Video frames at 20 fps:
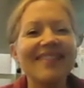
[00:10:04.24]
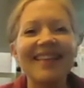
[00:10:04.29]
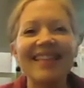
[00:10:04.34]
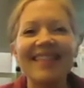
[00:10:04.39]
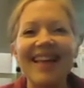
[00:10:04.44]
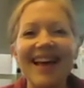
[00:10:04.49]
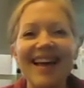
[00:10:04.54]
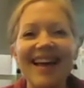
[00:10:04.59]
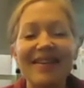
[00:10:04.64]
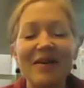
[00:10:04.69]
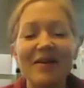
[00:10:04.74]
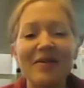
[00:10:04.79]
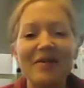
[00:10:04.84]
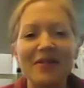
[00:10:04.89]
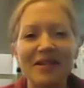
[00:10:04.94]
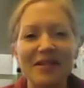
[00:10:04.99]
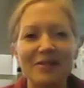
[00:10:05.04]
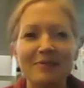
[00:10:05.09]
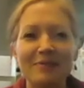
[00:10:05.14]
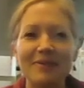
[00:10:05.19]
than that, no,
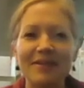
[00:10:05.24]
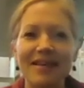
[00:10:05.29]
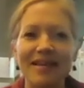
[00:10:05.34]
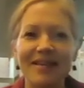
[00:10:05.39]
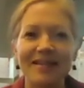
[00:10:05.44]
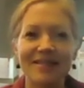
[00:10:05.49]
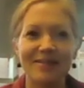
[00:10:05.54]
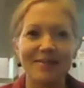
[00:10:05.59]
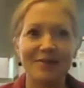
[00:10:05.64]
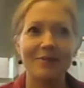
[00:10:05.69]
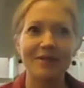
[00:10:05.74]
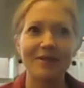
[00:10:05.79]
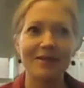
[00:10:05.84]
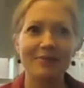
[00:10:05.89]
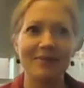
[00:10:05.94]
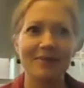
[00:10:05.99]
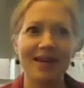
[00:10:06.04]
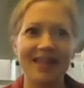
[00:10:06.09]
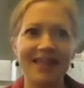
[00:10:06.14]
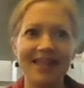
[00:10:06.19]
this was like solely
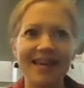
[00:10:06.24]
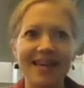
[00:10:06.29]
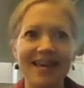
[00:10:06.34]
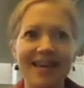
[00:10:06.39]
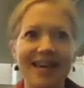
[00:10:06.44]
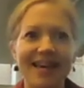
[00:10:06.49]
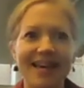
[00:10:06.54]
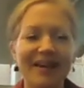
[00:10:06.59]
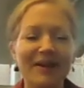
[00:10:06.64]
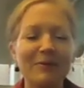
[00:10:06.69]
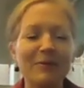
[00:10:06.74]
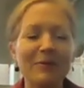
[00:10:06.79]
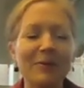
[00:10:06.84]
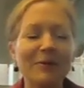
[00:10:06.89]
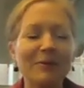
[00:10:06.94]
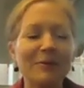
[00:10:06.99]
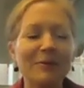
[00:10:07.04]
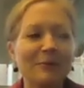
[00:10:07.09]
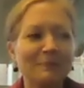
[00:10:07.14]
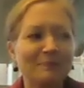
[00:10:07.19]
my thing.
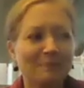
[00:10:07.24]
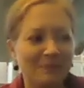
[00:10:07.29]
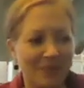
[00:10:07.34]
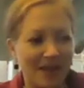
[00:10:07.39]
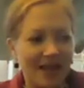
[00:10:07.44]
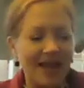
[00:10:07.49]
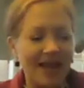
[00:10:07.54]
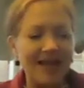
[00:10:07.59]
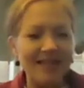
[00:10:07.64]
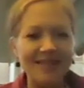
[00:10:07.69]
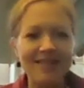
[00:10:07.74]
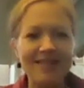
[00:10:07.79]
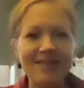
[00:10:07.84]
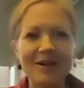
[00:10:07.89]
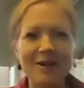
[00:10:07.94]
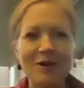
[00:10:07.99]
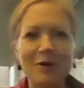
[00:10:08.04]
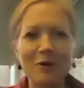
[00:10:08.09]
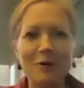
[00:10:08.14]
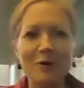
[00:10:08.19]
And
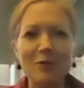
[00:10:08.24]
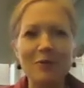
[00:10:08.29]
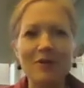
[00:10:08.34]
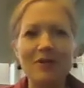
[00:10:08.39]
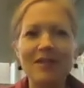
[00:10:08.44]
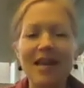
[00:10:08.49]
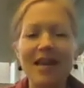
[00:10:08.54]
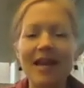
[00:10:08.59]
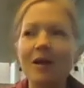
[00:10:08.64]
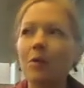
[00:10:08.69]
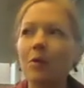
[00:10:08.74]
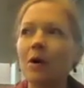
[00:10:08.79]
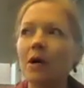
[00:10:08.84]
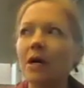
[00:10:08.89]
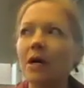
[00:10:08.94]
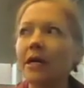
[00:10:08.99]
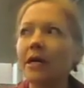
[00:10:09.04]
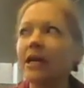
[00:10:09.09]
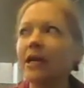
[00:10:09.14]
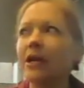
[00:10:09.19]
so they
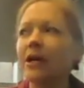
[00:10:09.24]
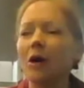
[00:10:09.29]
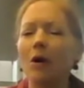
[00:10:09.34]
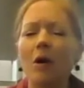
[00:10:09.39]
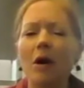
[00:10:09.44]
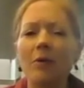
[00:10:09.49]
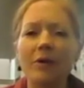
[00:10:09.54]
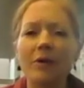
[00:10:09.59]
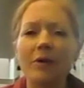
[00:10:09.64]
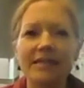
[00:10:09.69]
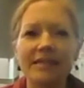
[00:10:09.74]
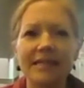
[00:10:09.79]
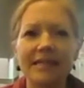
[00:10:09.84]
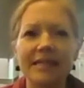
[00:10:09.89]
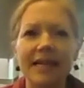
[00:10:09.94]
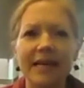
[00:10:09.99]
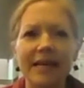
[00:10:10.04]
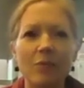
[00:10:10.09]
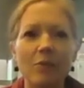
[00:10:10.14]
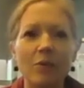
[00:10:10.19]
were, you know, always
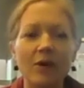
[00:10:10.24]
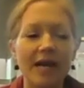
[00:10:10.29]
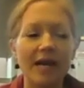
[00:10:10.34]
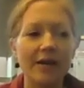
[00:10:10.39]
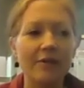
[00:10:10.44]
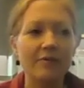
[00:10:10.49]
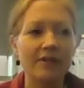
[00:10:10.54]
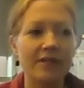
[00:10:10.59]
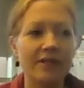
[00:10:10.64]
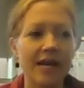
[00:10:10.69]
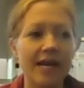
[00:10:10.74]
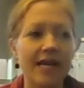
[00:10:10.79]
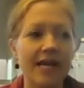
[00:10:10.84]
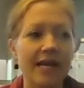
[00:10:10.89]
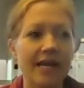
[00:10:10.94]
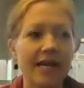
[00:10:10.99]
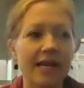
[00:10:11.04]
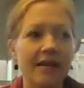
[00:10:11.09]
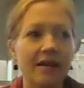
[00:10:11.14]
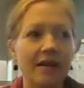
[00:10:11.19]
like when I was
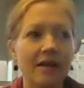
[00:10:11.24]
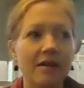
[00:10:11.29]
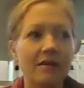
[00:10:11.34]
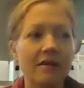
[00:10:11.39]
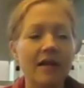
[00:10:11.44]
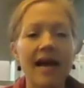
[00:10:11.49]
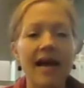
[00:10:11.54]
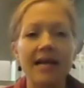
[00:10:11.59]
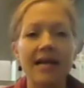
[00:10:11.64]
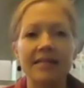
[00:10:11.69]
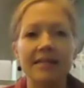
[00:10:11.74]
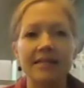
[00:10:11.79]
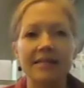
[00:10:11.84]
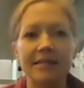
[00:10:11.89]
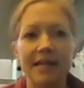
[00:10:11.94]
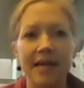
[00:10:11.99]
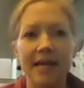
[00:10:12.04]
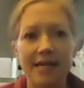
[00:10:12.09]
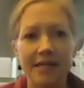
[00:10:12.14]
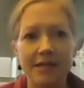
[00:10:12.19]
taking classes
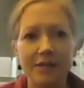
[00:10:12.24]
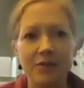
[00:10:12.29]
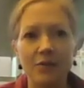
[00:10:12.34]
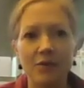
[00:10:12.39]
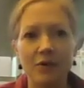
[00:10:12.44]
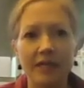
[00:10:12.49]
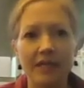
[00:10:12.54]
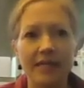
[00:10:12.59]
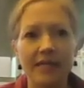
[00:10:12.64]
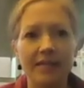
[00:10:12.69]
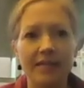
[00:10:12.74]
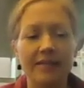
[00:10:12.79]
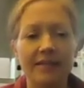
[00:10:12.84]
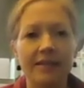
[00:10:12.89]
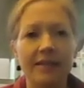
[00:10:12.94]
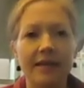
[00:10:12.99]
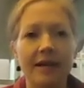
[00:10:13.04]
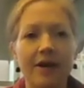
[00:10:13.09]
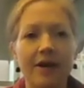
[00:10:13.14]
in high school and